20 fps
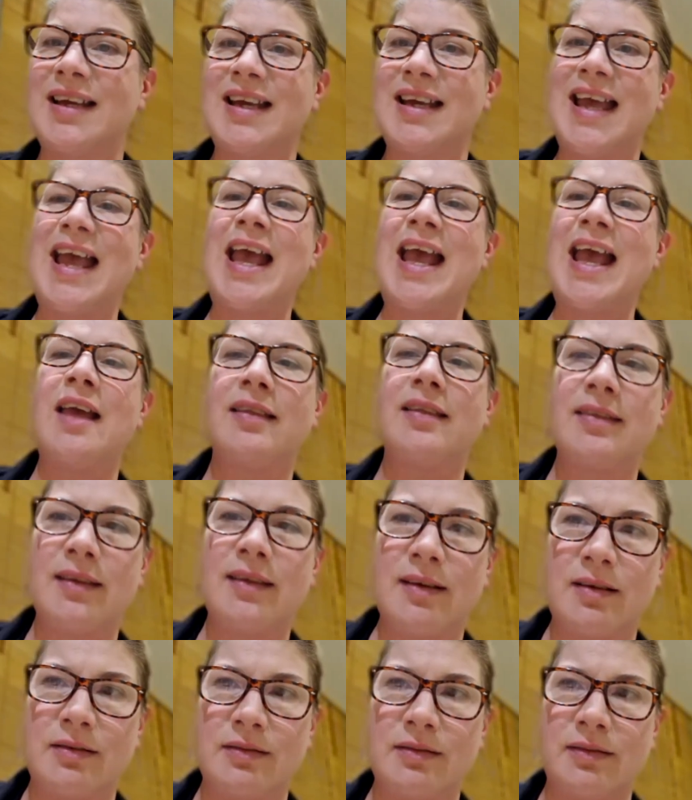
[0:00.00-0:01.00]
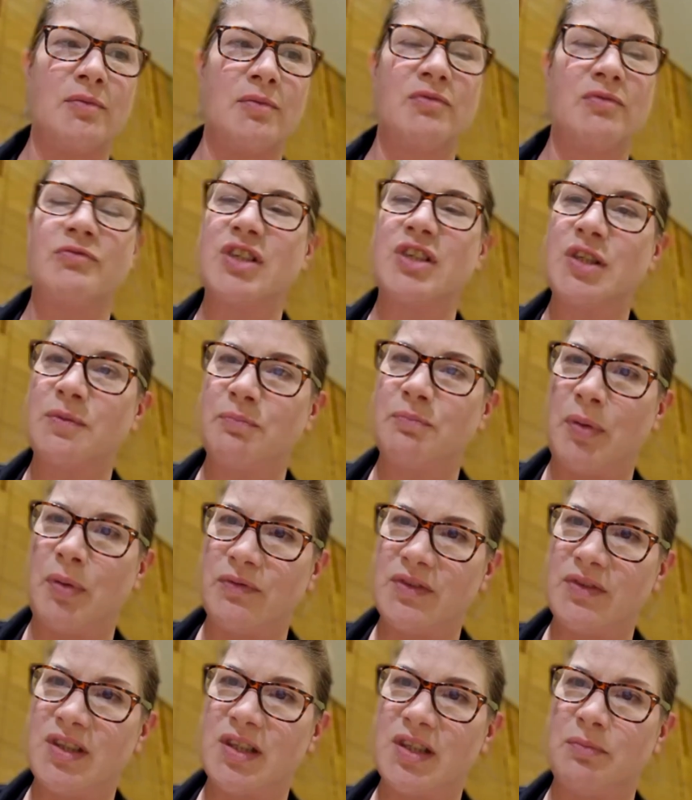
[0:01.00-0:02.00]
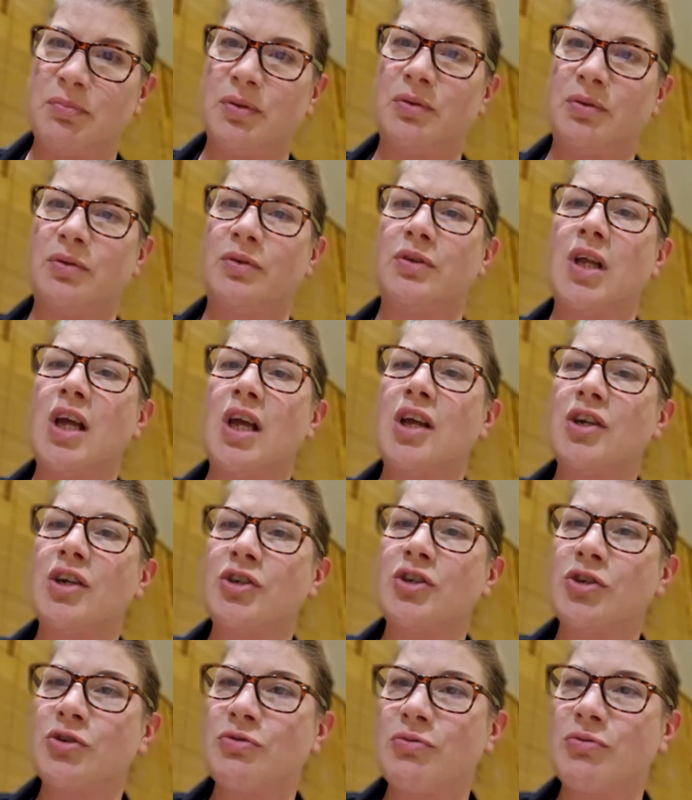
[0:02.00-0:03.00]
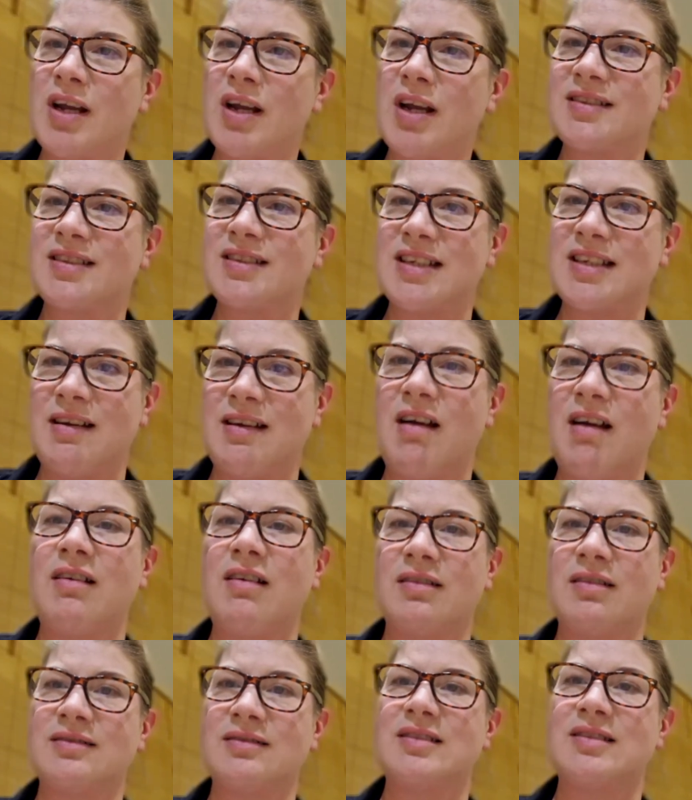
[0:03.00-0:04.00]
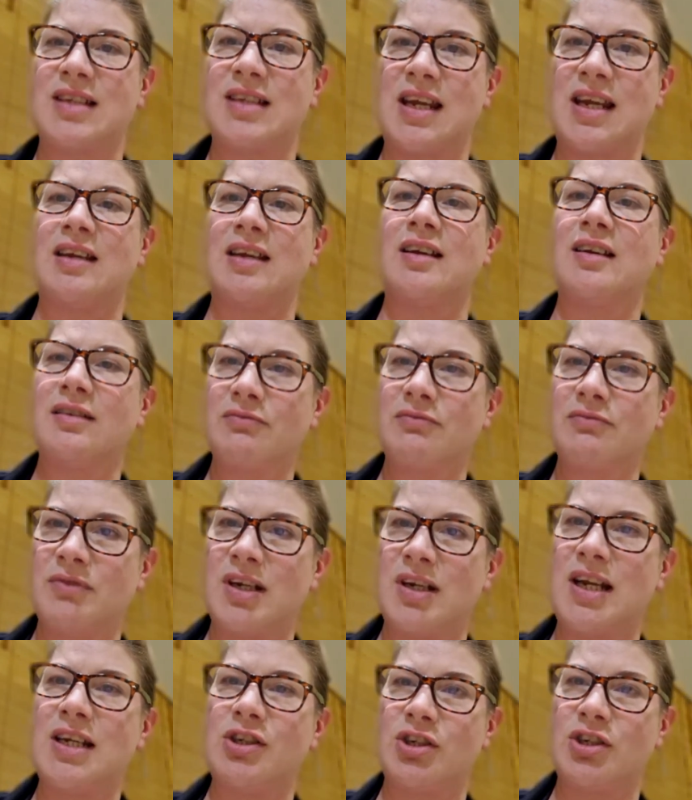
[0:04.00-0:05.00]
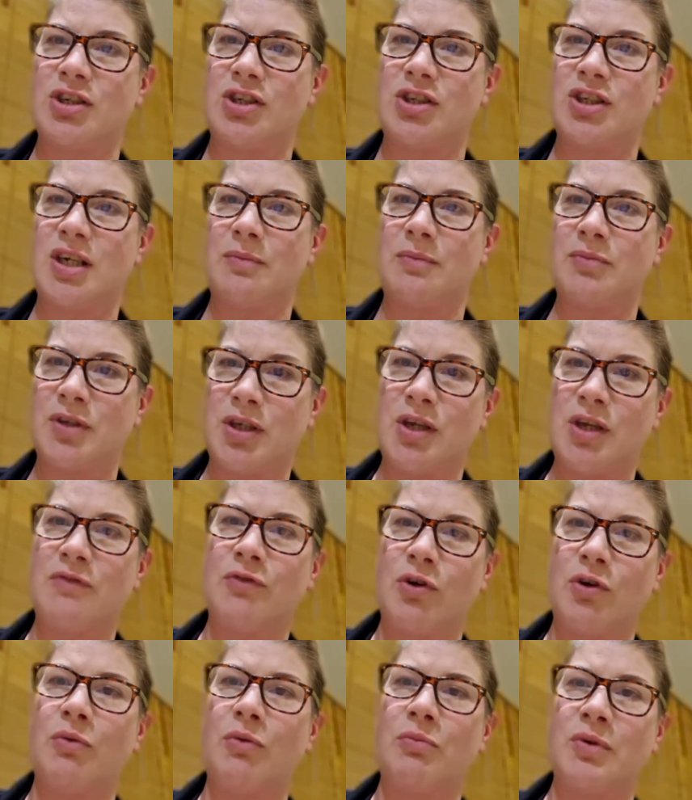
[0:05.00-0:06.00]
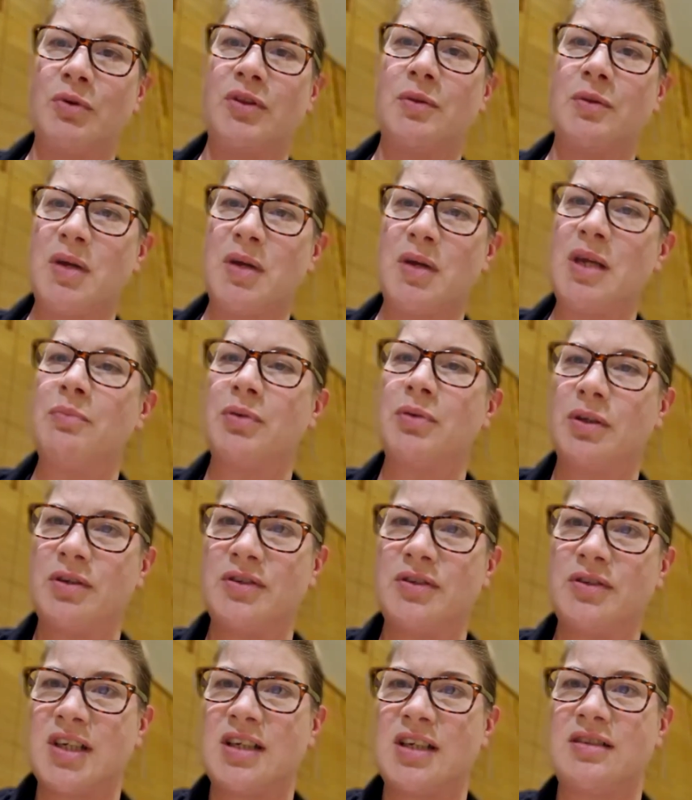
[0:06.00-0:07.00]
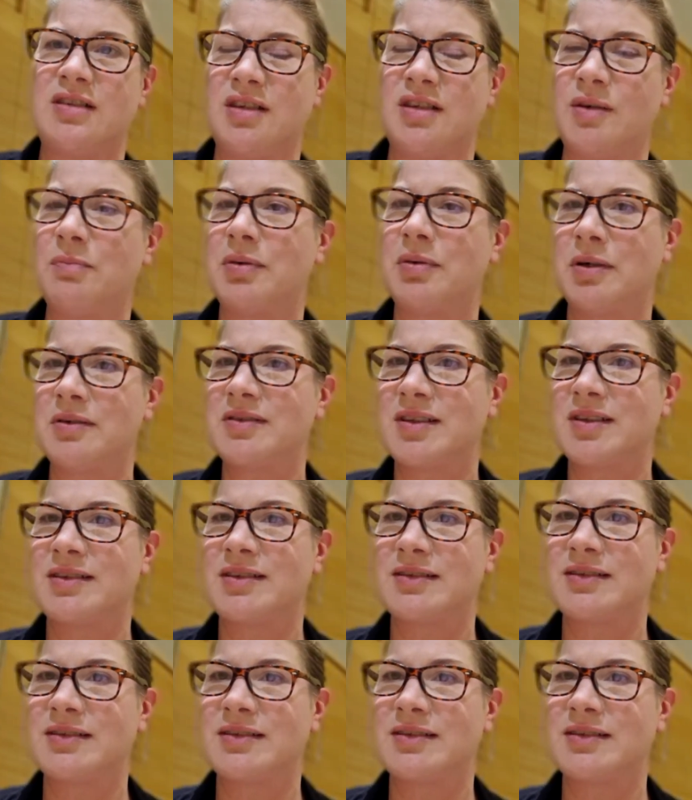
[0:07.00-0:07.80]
ethical, responsible, trust-enhancing relationship that you've got with the people whose data you process.